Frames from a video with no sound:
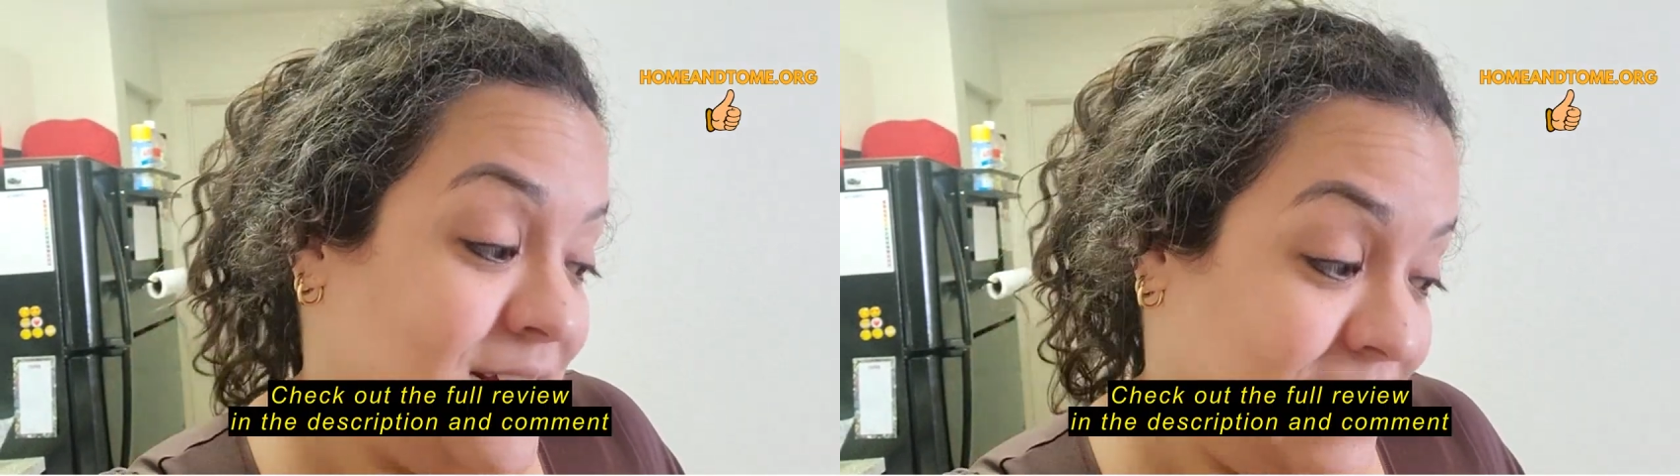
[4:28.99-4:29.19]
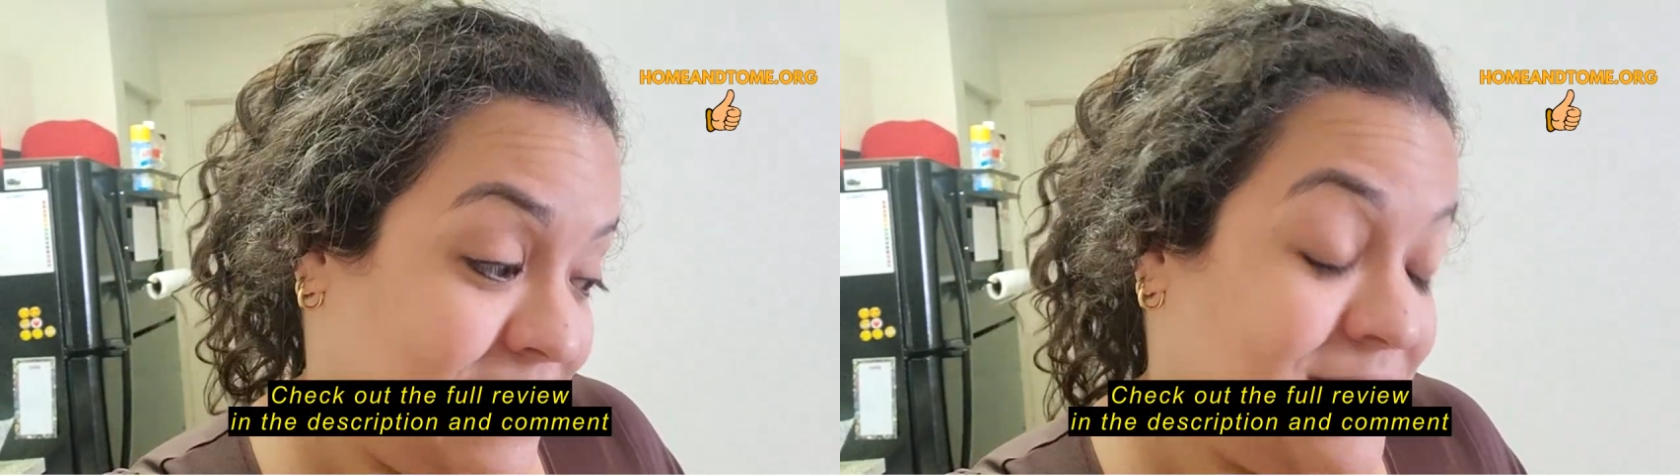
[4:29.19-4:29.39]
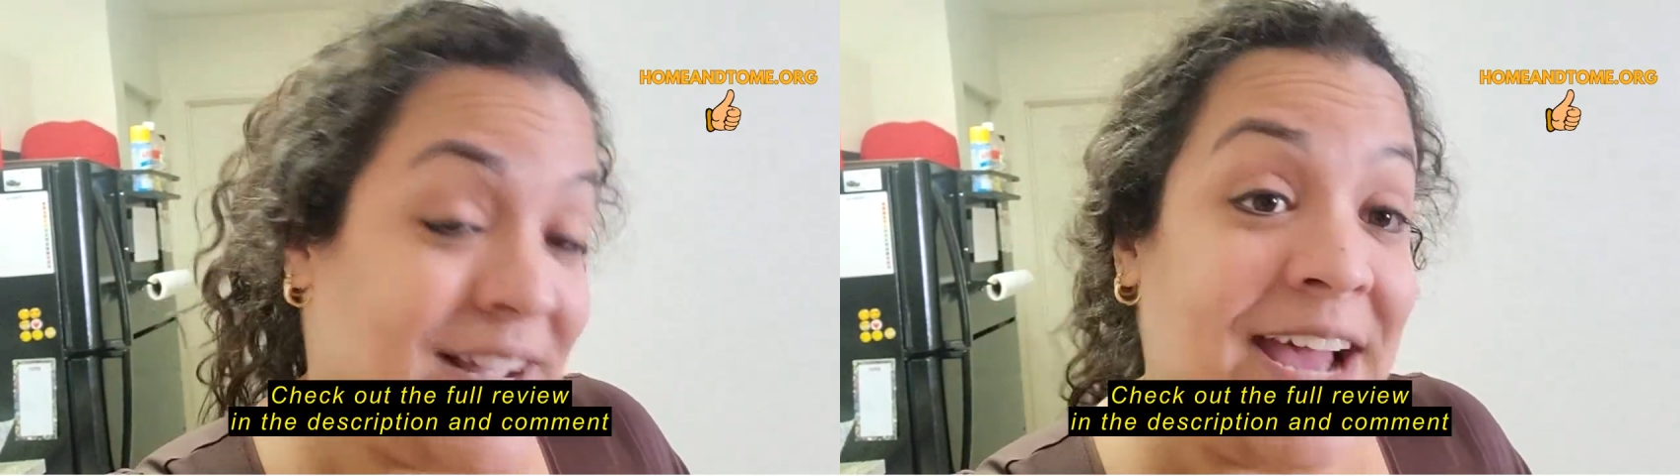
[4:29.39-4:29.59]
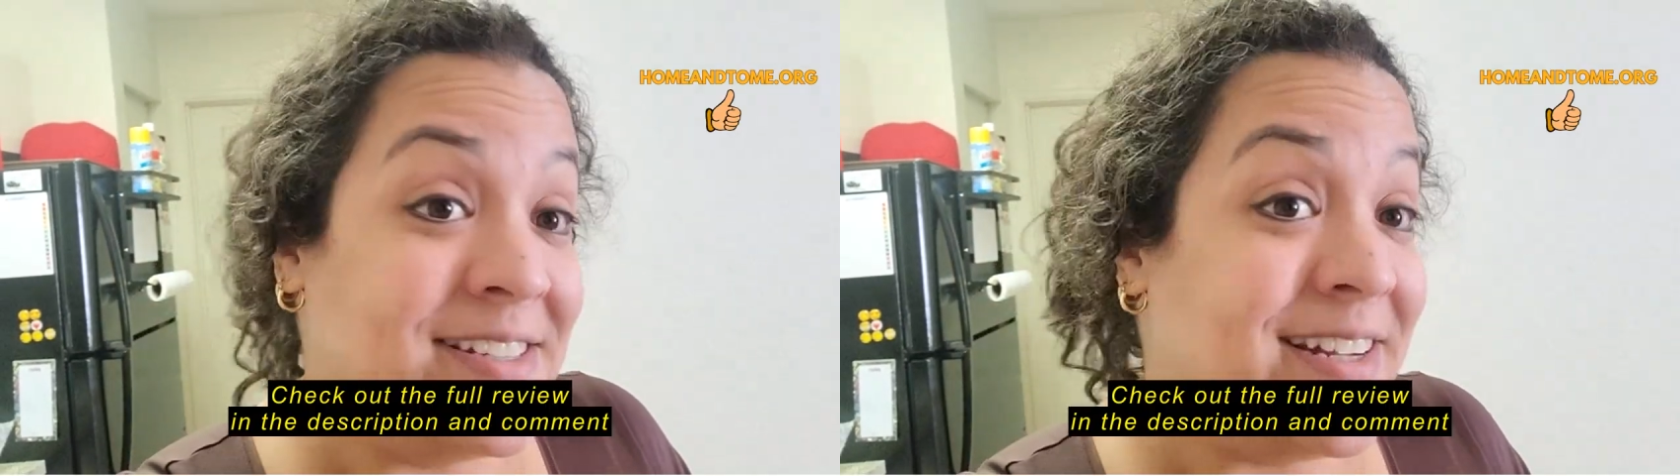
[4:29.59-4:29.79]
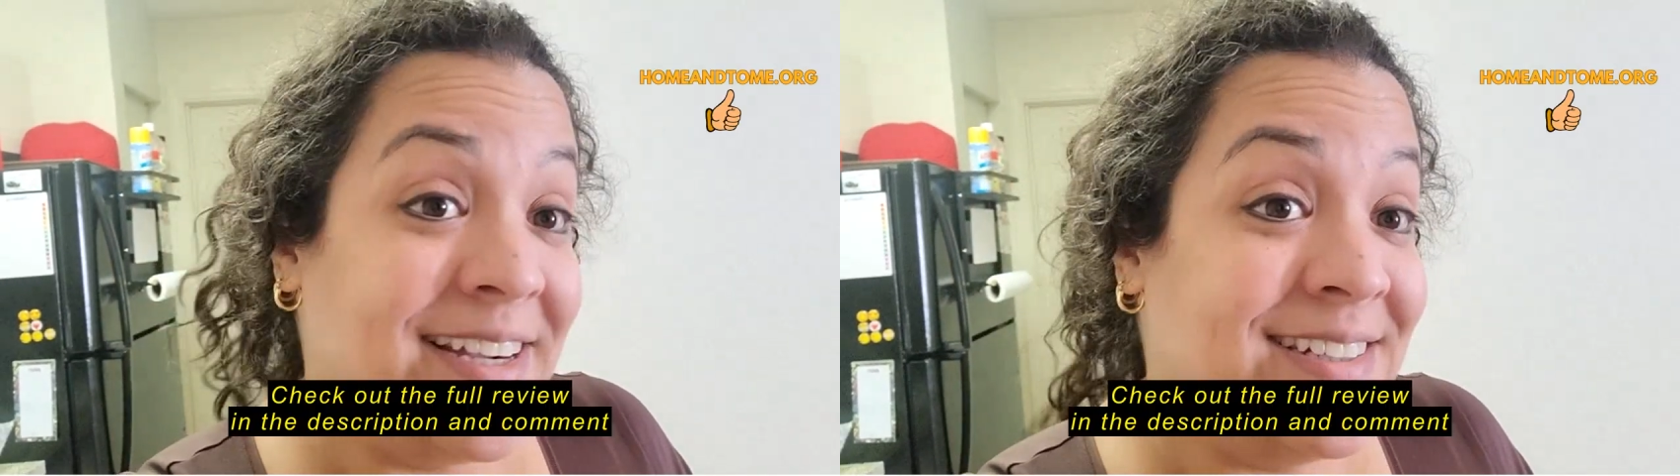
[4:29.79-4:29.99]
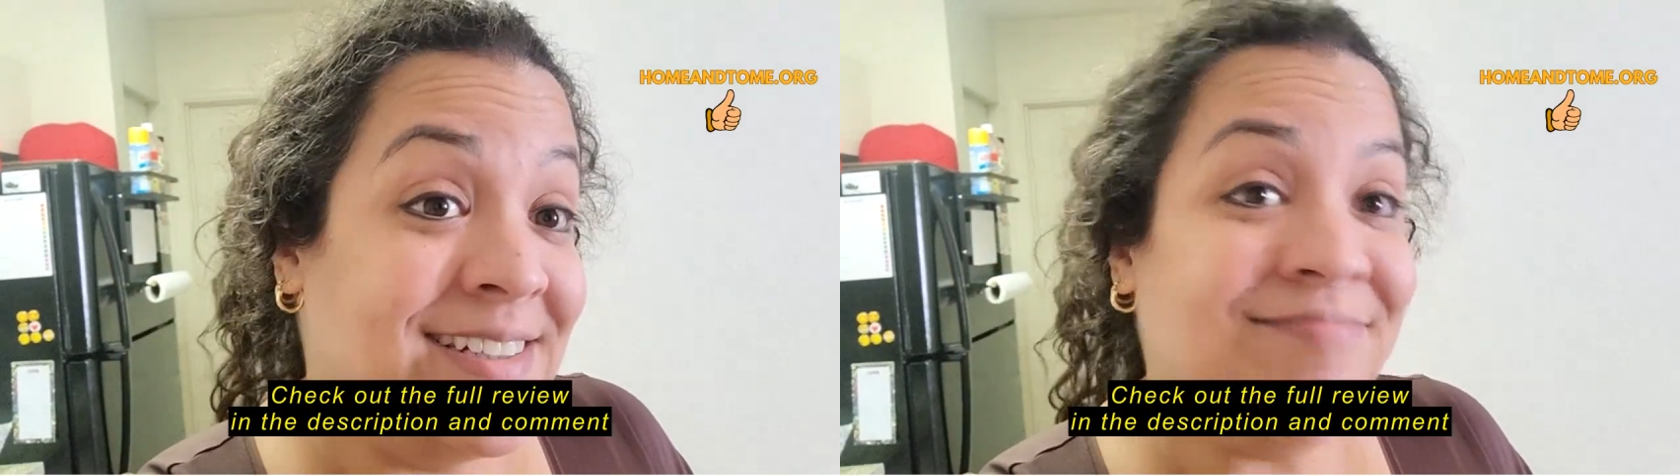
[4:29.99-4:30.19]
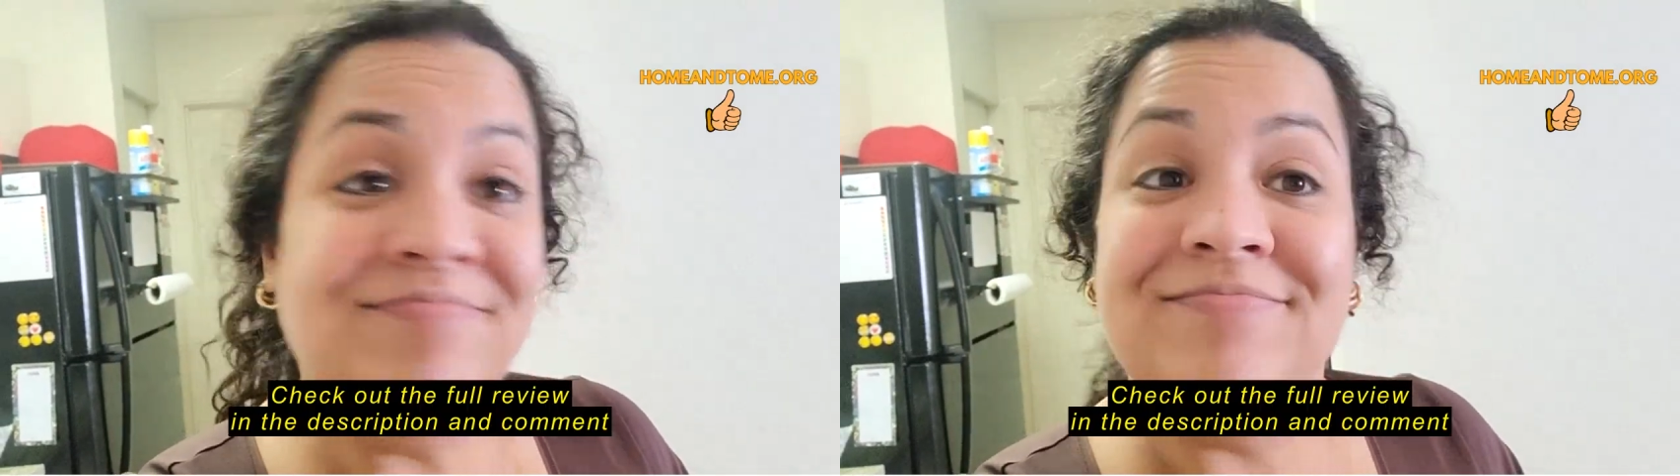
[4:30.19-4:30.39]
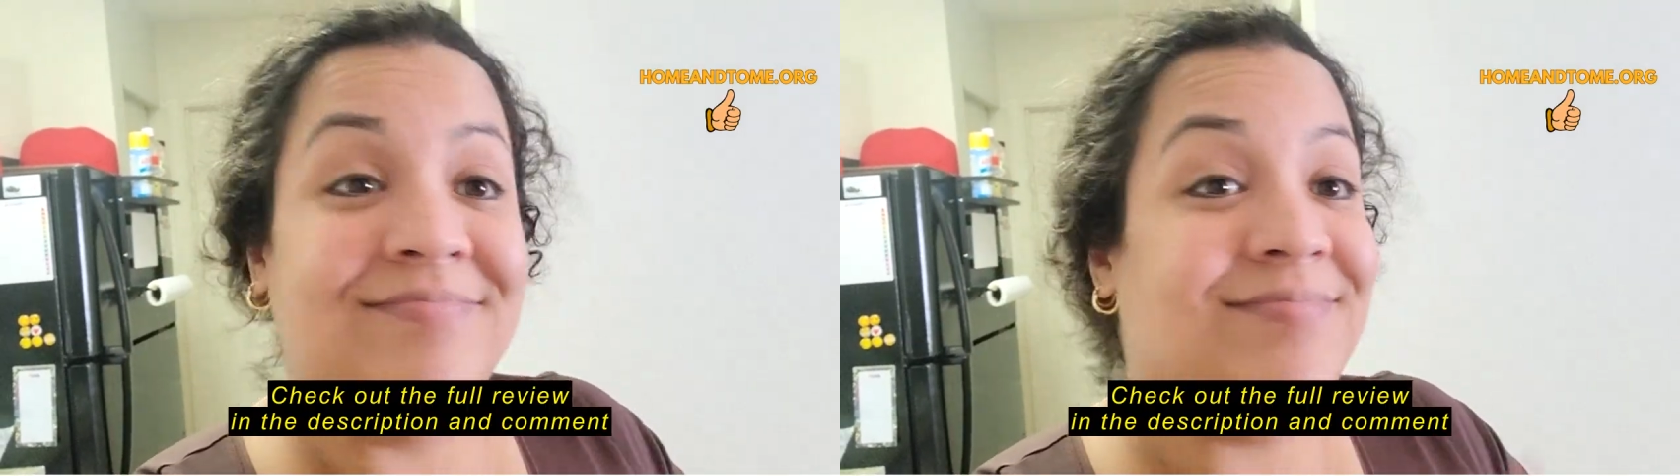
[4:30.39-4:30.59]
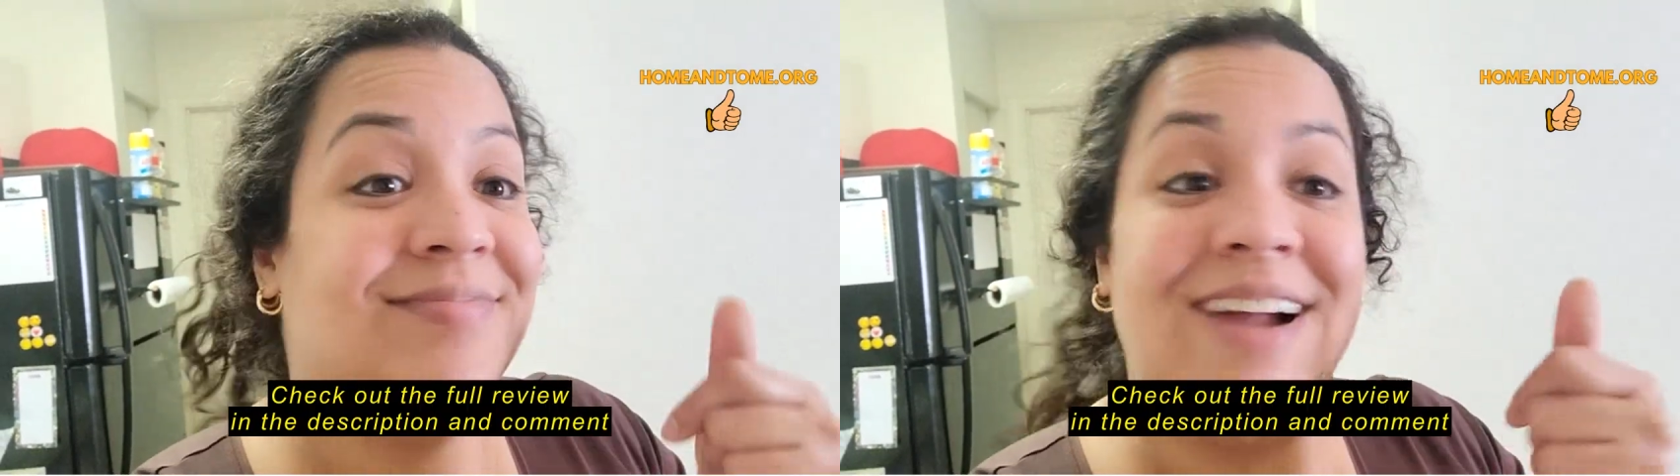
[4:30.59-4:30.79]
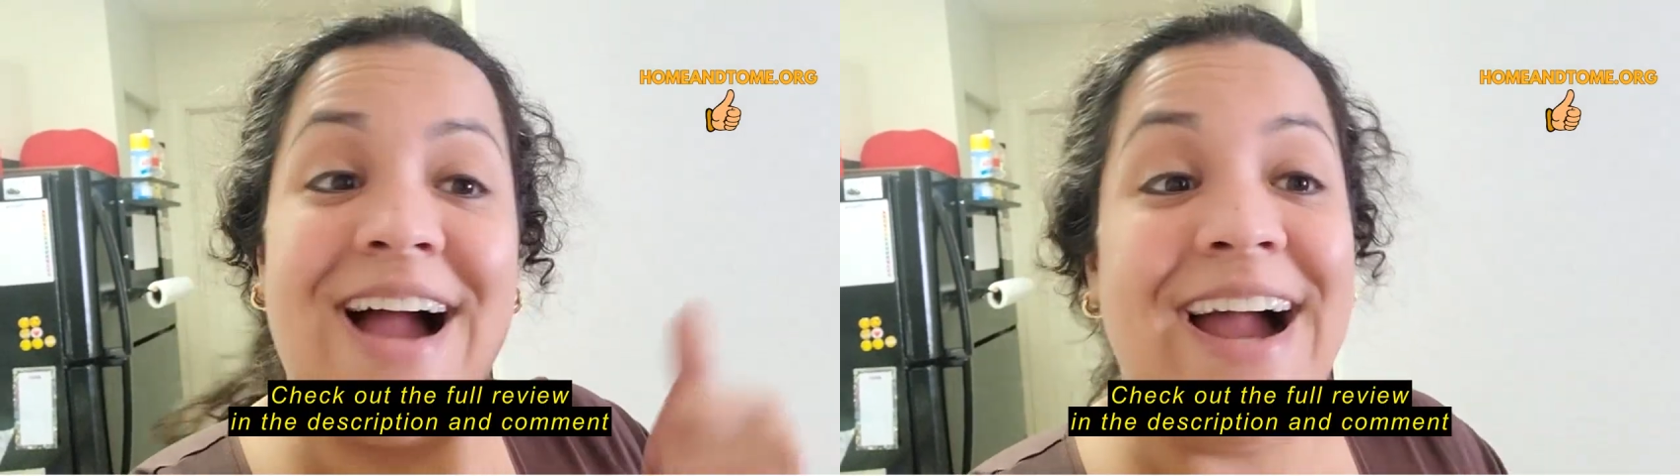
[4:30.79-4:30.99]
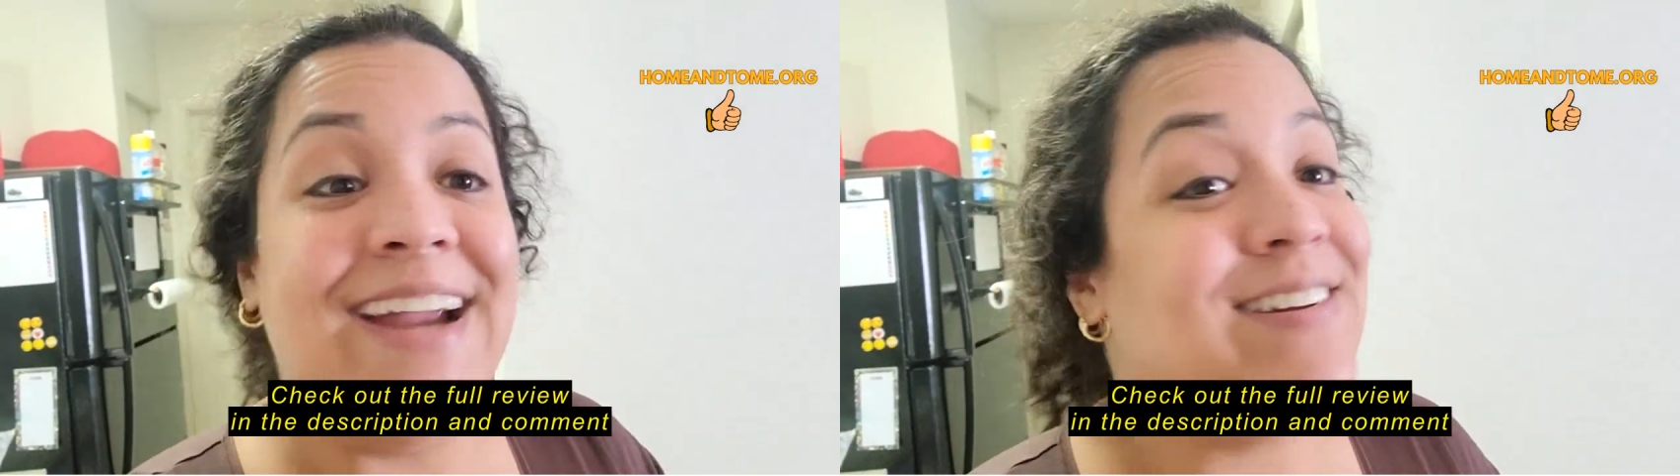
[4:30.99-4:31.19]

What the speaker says: So cast iron, I